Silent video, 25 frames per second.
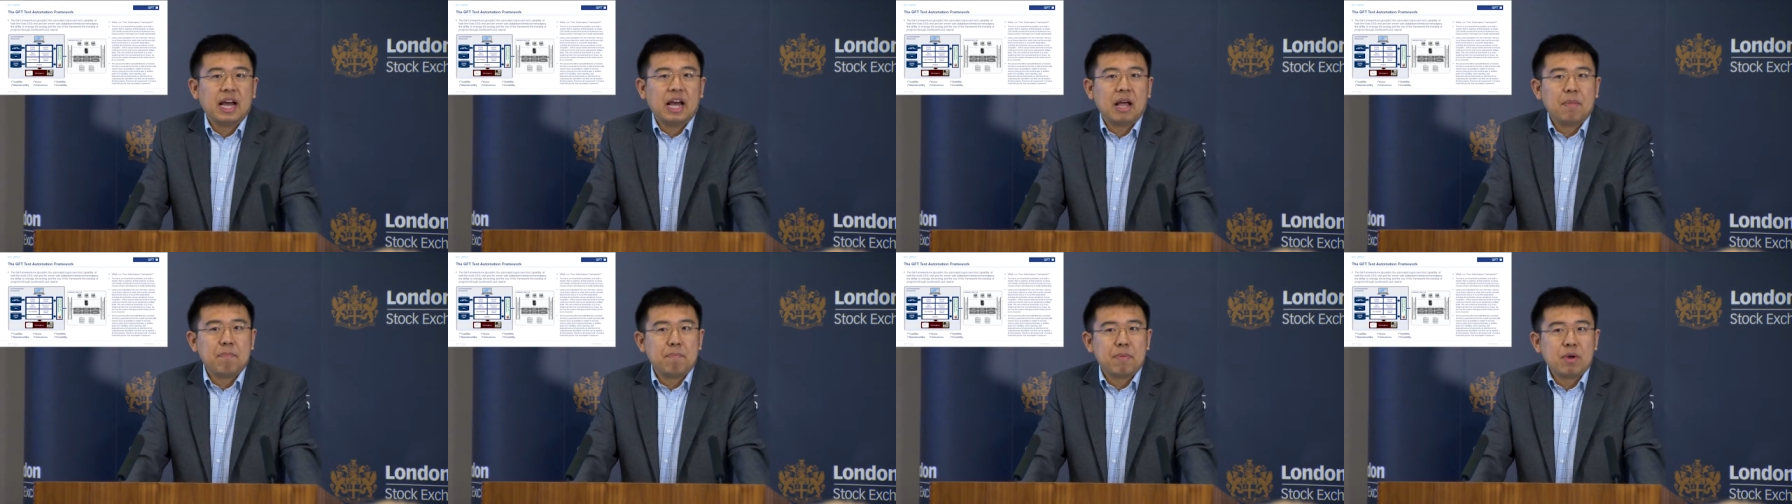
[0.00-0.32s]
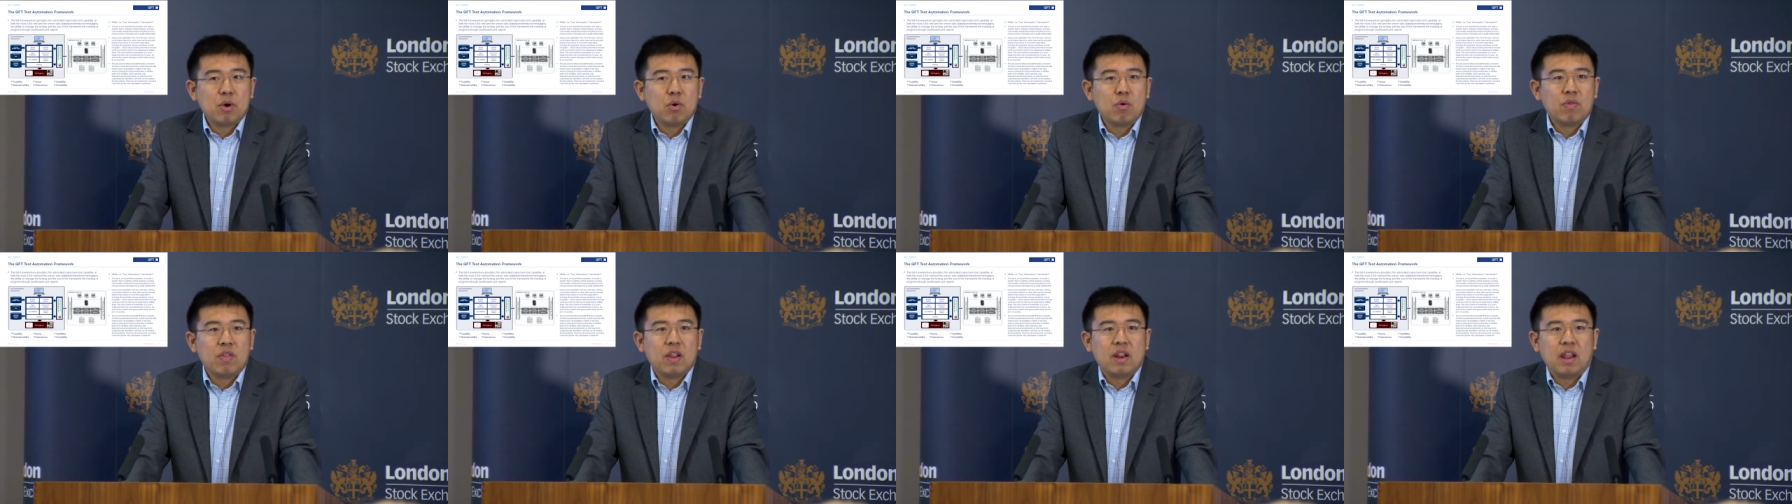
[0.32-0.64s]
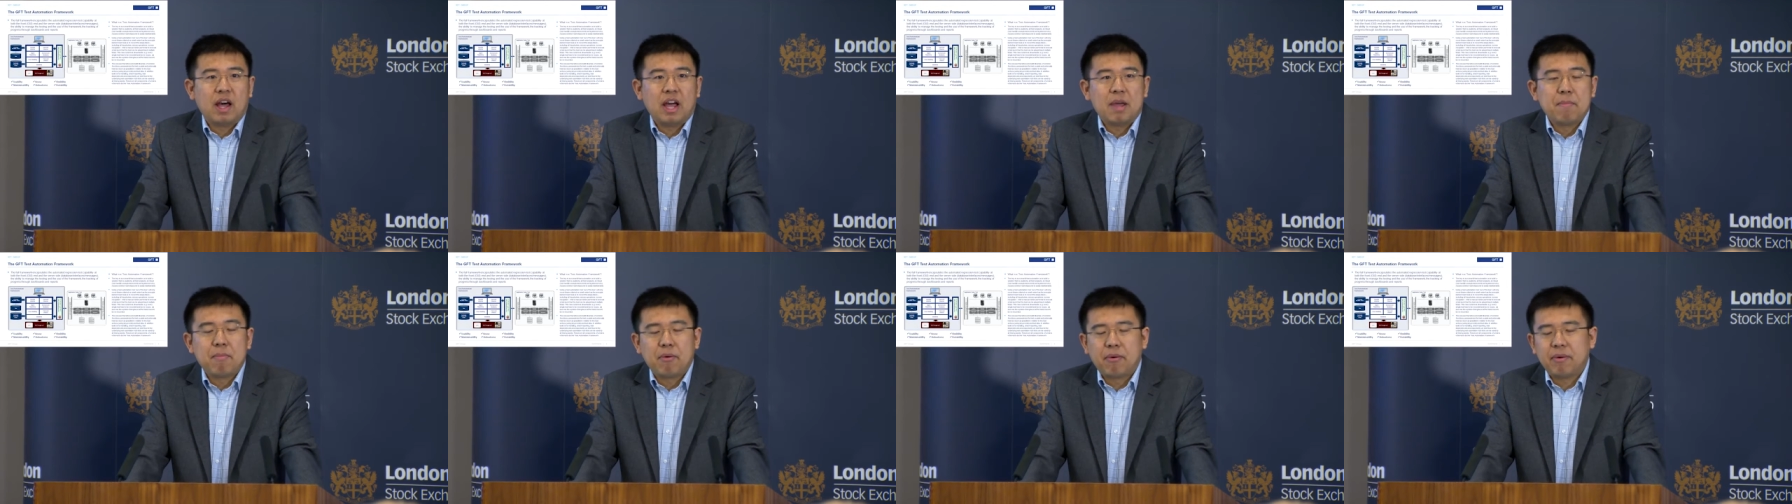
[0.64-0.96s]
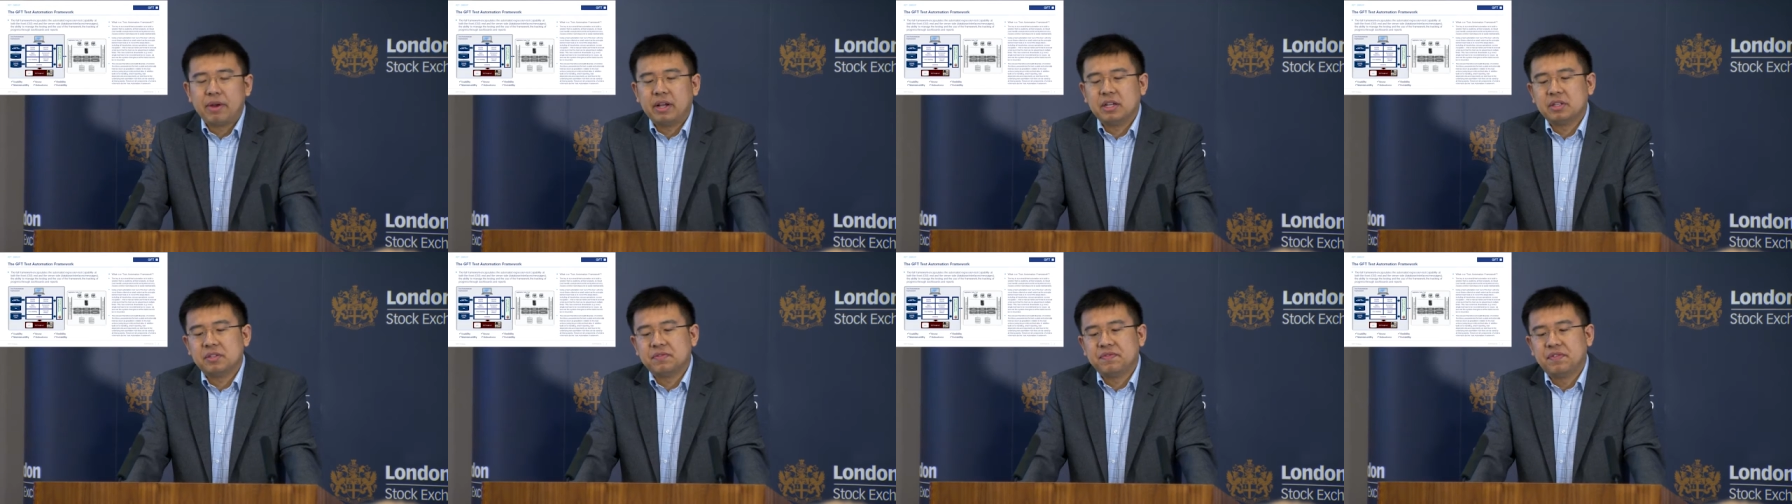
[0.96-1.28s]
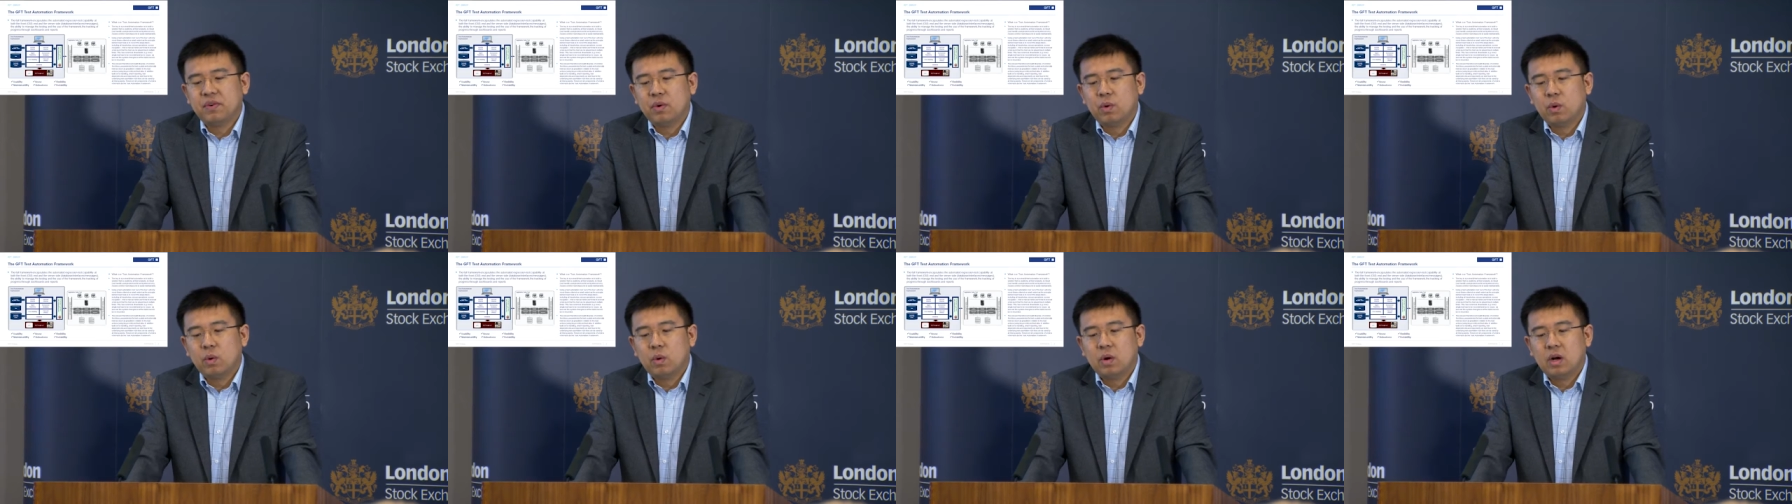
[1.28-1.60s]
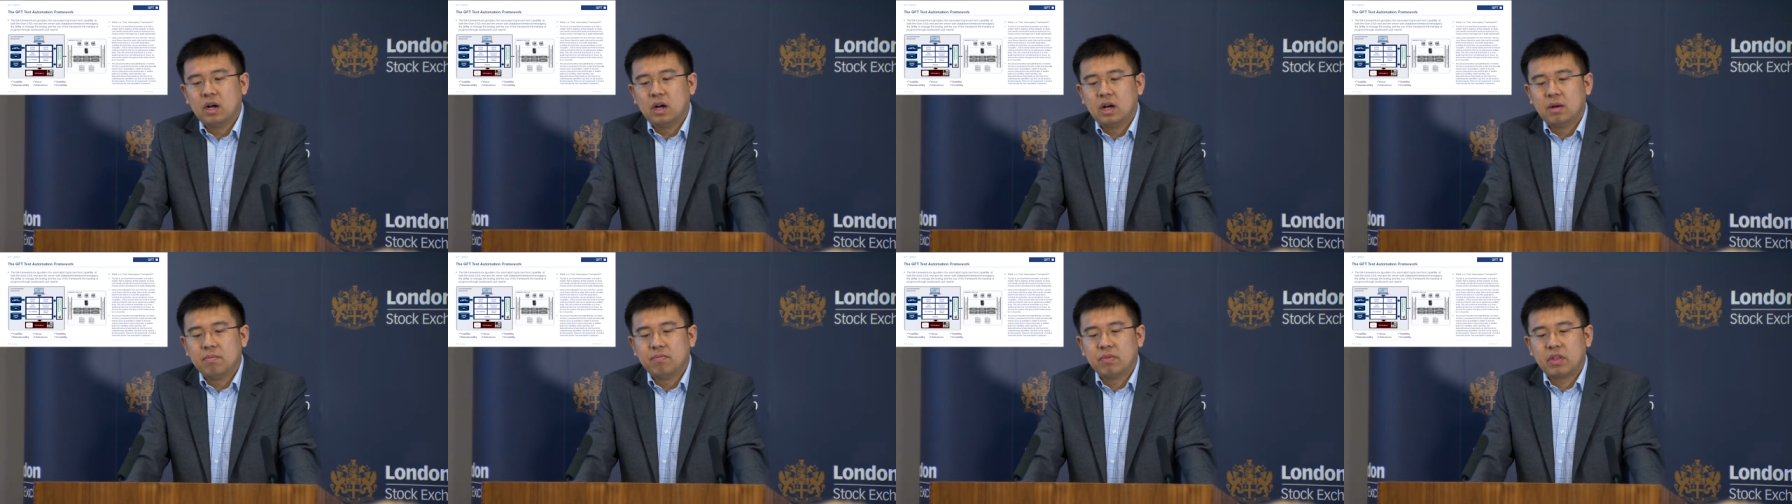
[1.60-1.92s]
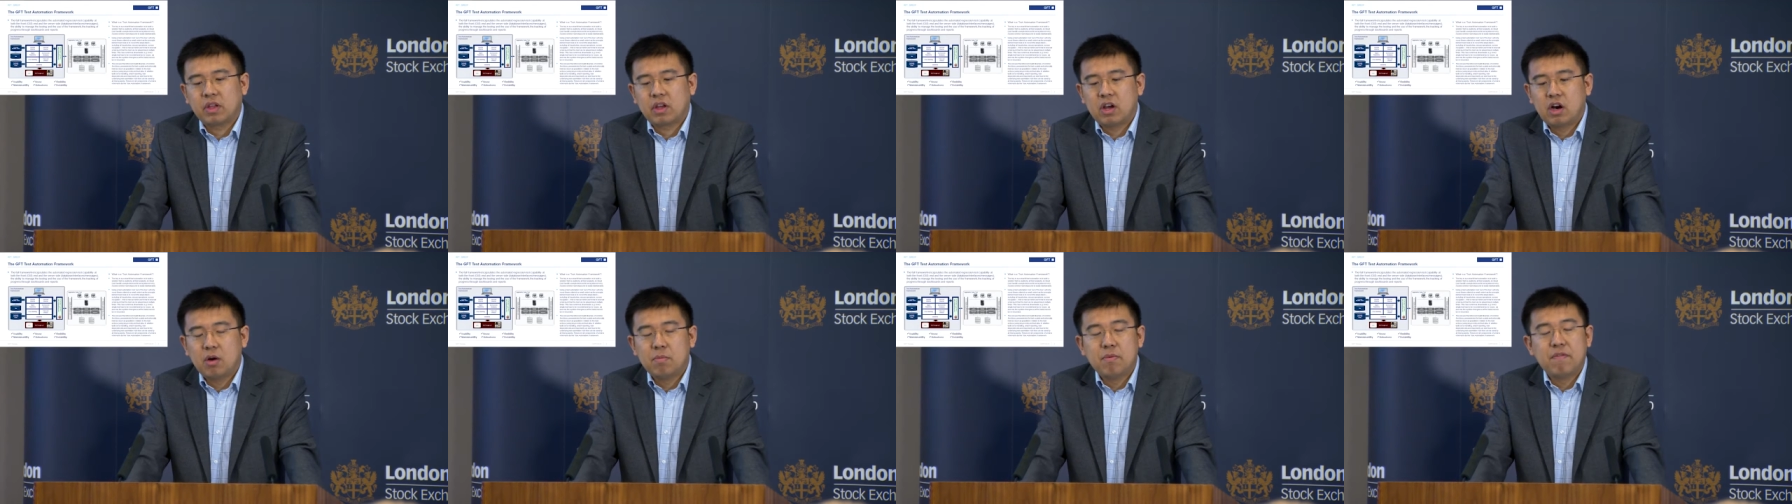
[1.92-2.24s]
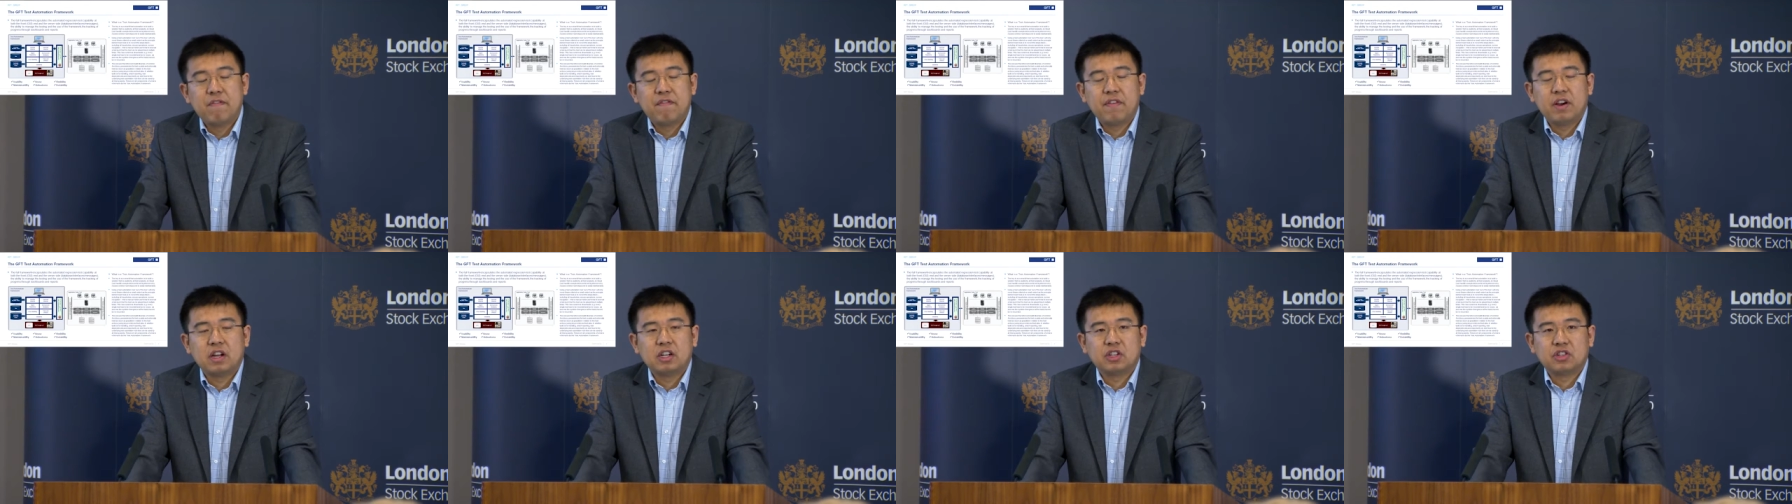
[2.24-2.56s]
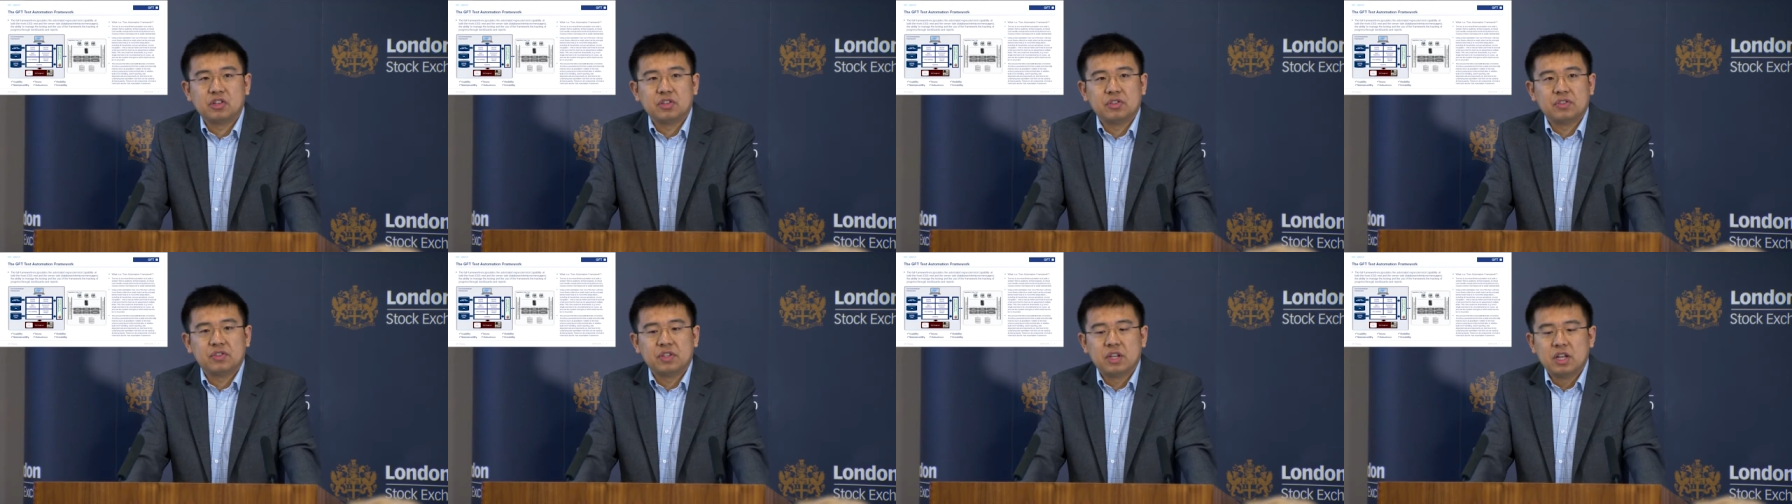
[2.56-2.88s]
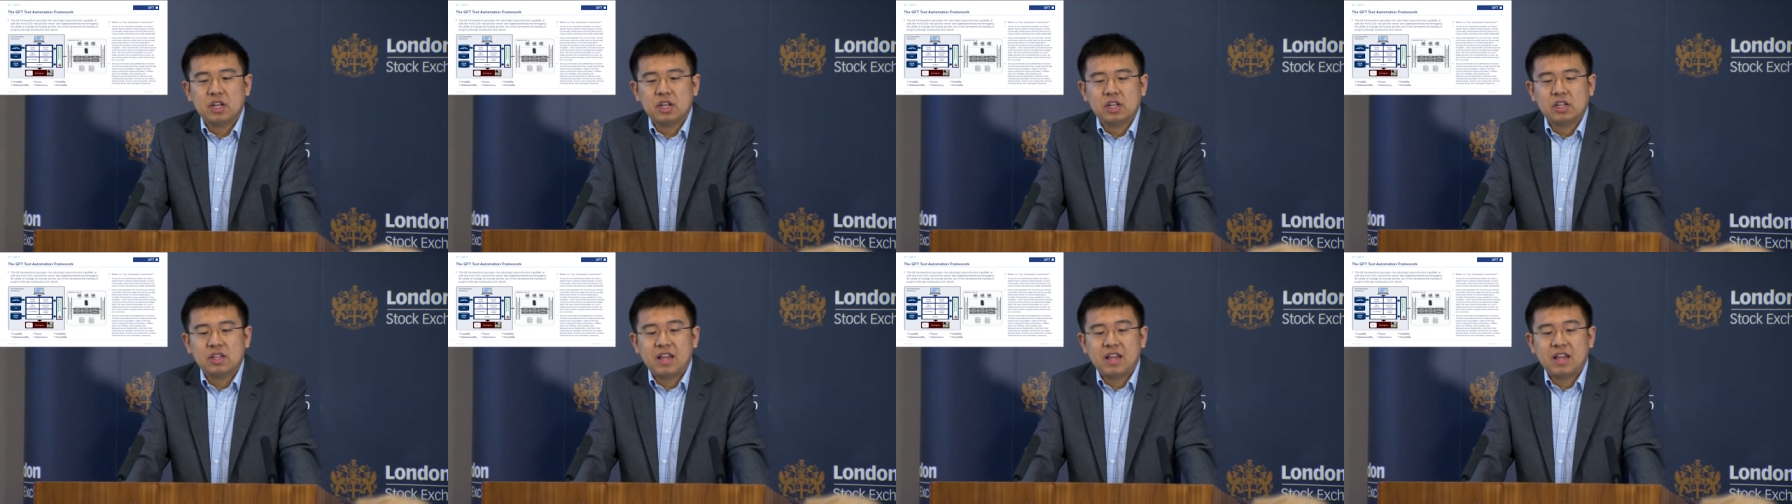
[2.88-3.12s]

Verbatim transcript: and build the libraries for um, the common functions.